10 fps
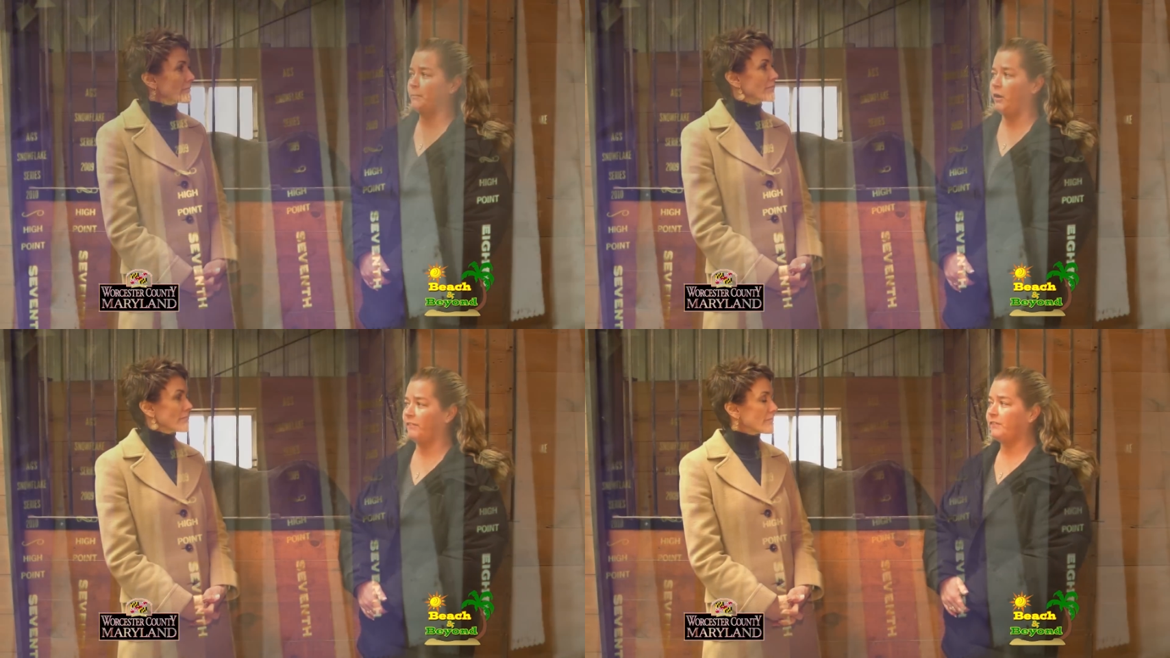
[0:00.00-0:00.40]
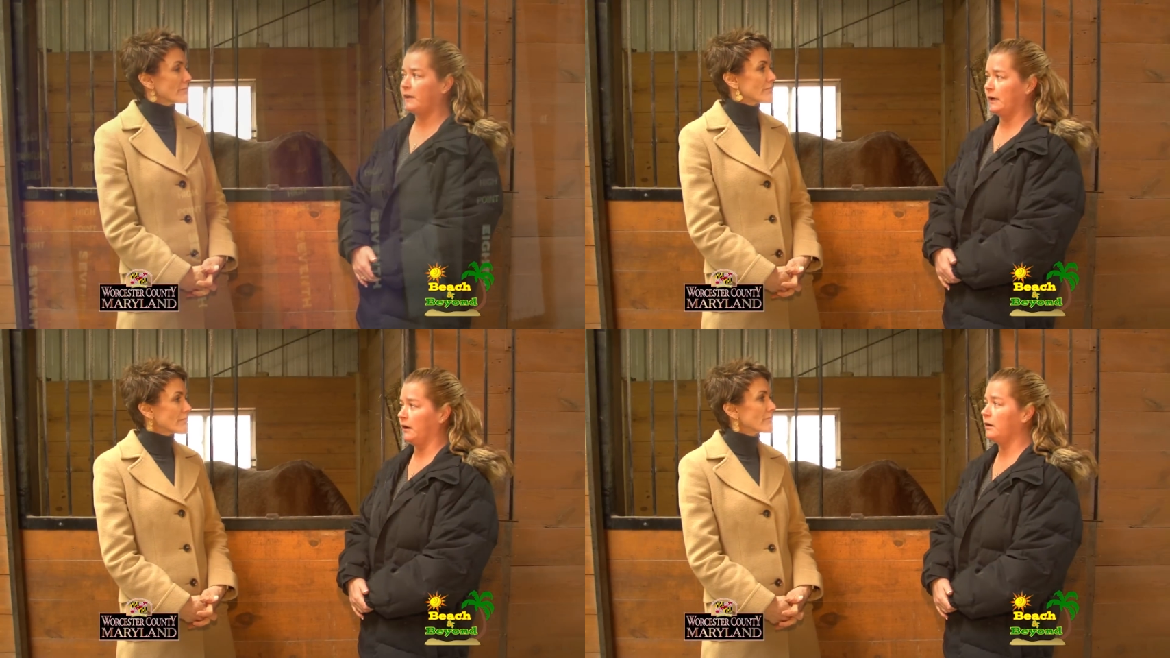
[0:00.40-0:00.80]
Speaker 1: them off
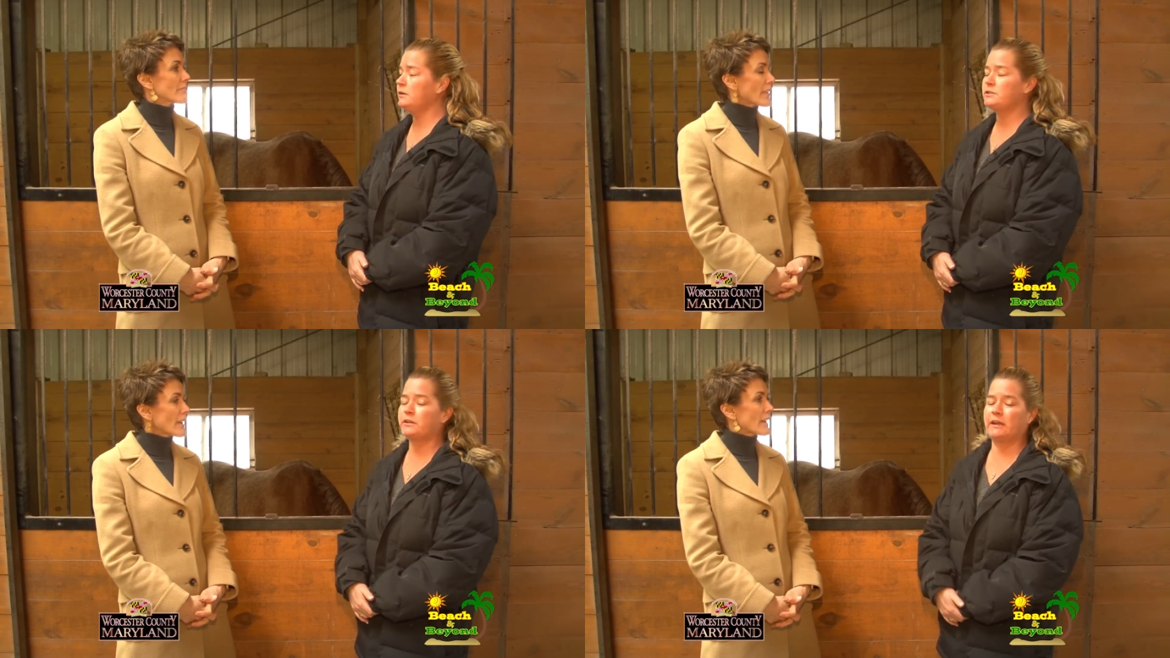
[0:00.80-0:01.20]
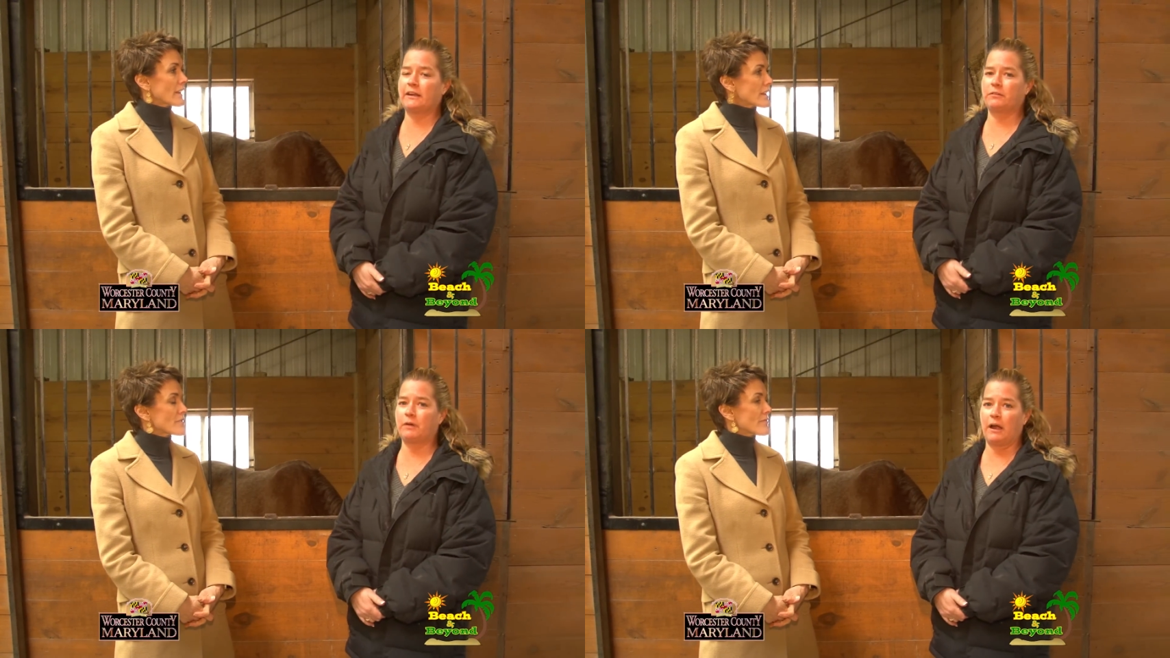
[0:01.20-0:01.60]
here so they
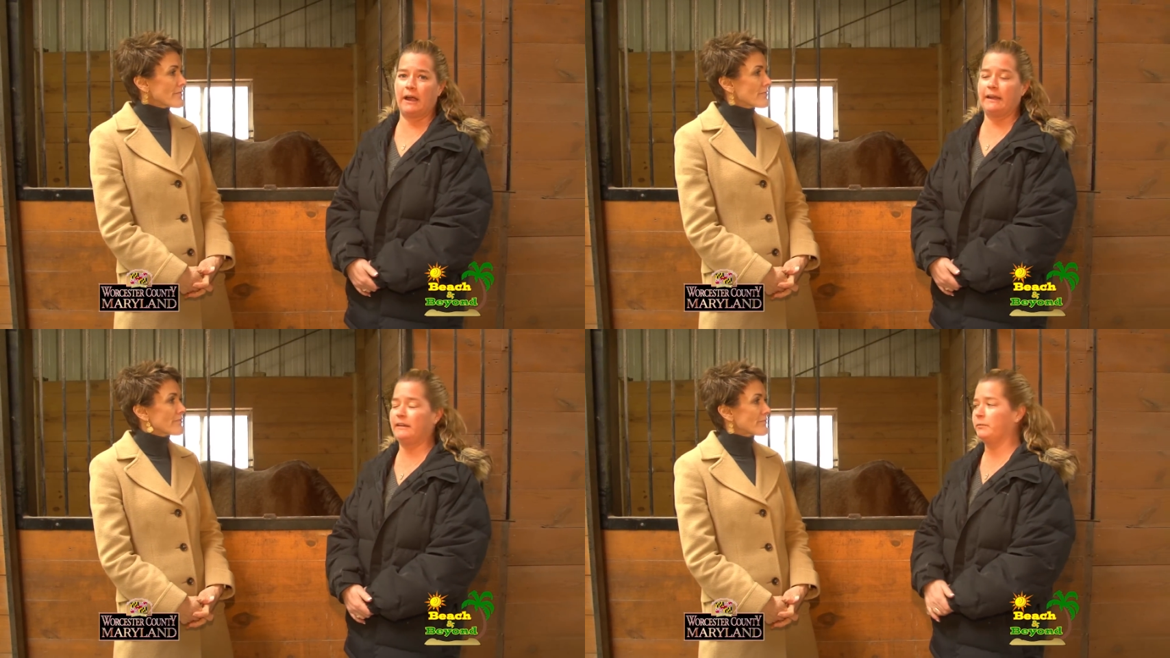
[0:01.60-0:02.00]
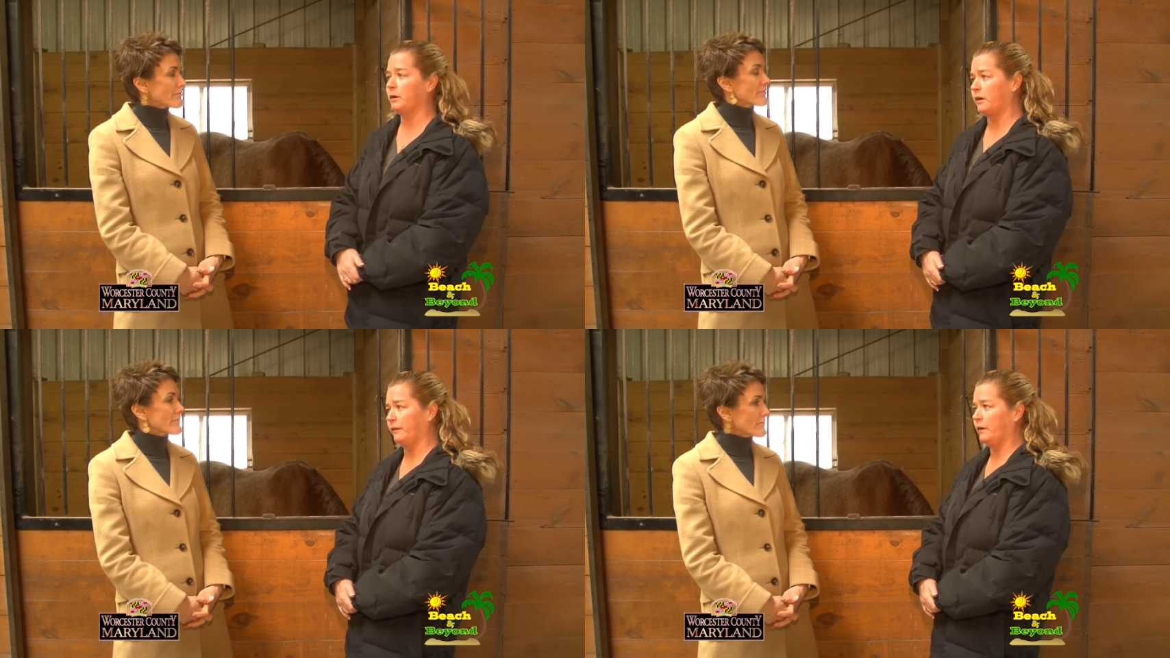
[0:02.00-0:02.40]
can ride. They
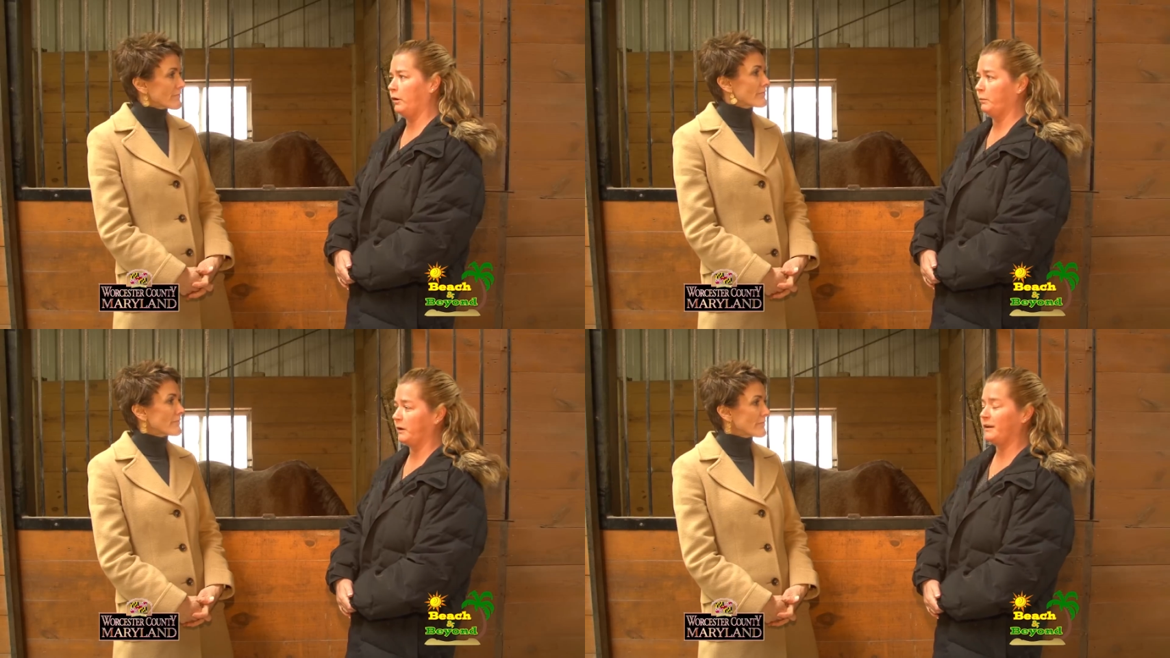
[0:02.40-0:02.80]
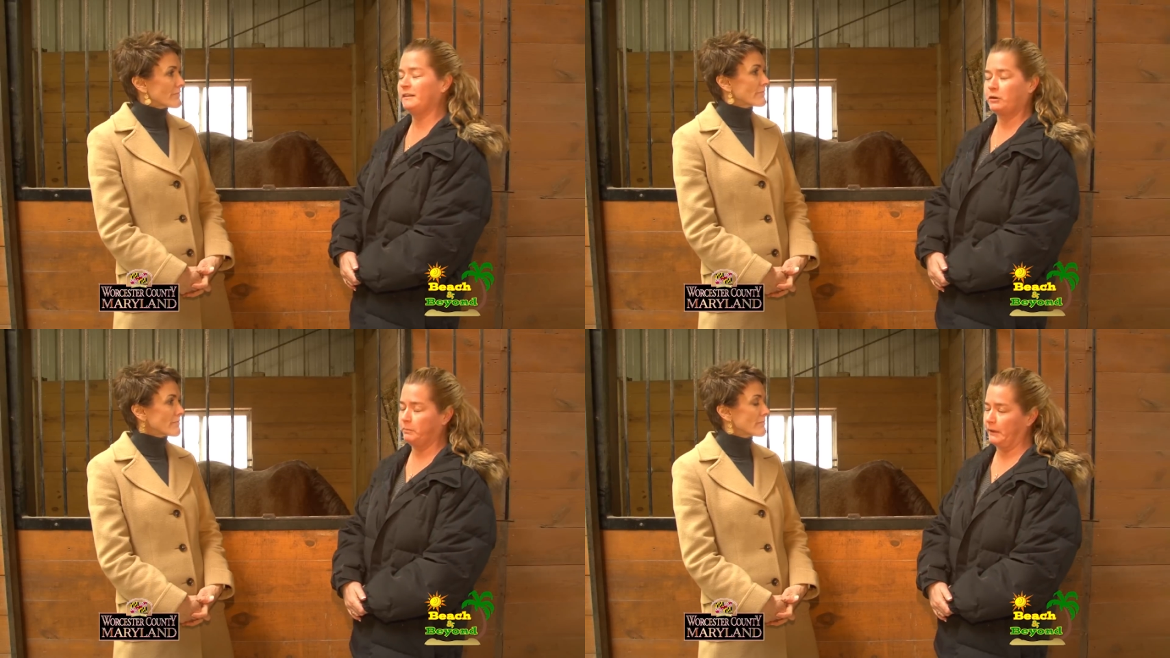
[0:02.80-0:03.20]
work on their homework a
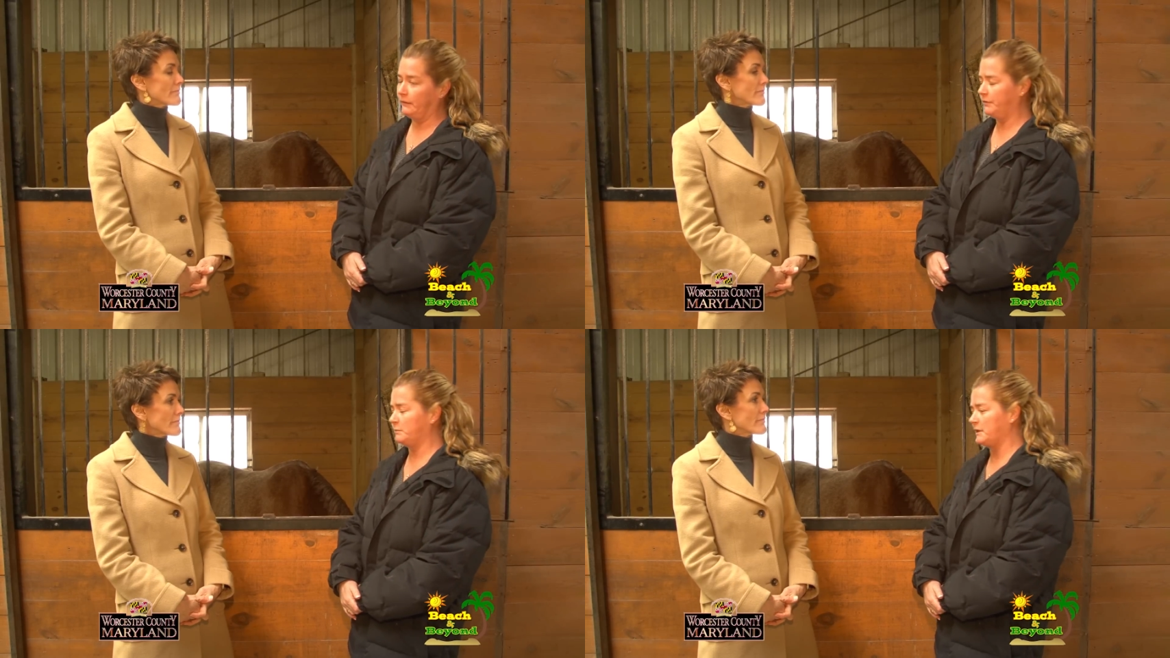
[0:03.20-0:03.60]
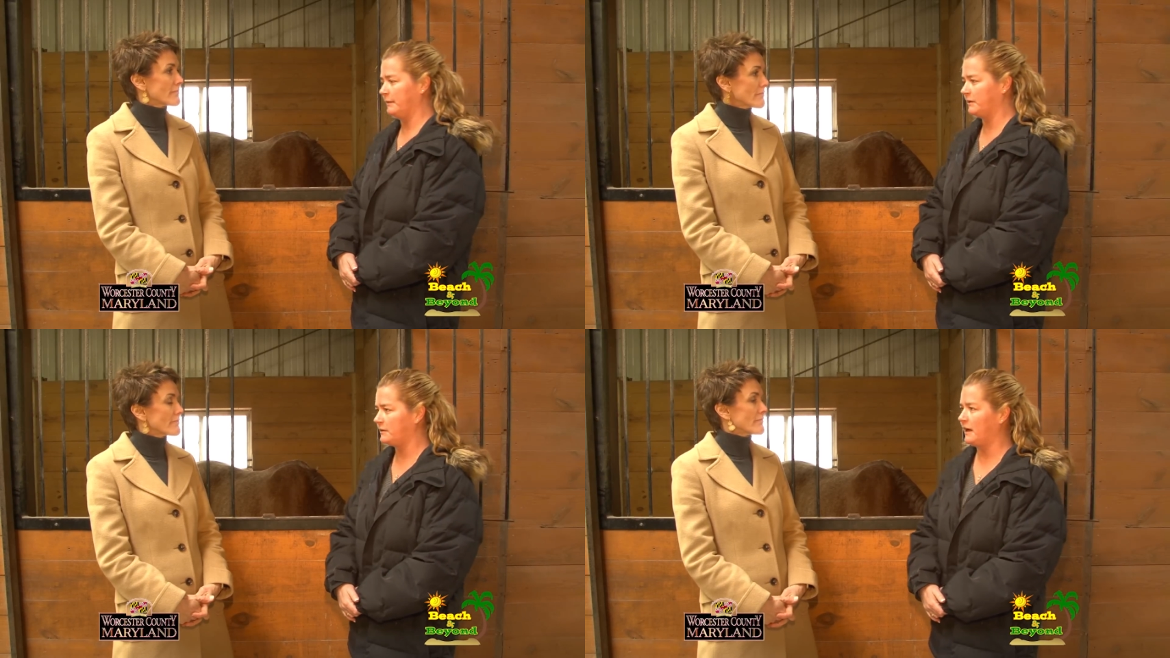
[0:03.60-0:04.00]
little bit from time
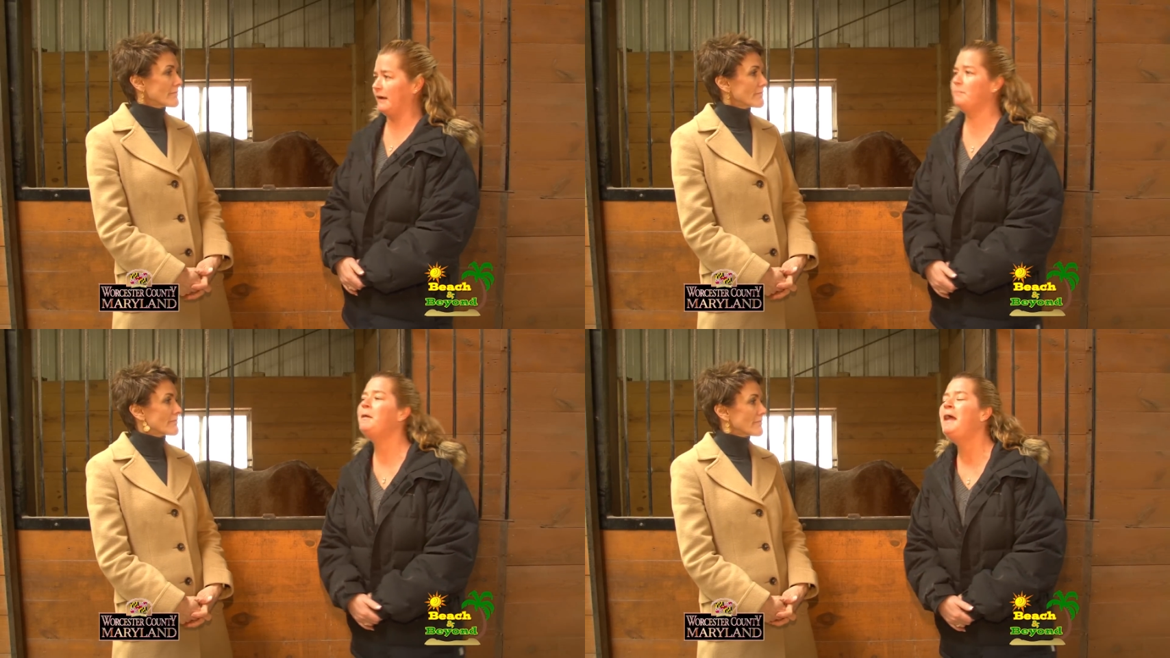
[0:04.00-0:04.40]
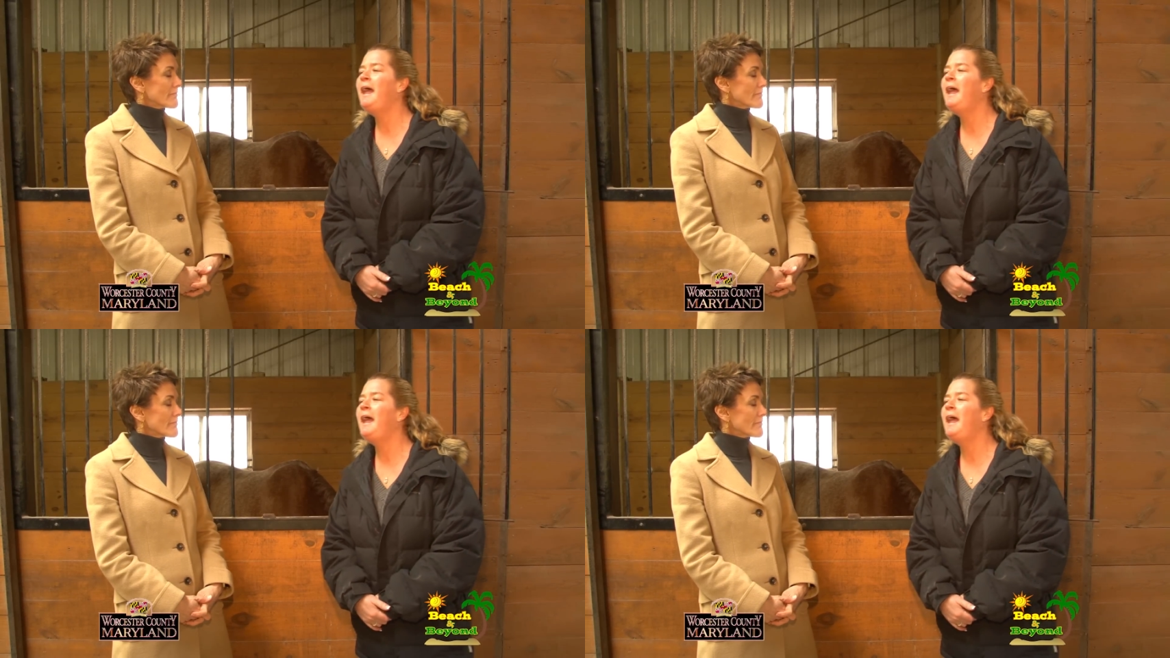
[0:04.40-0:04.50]
to time.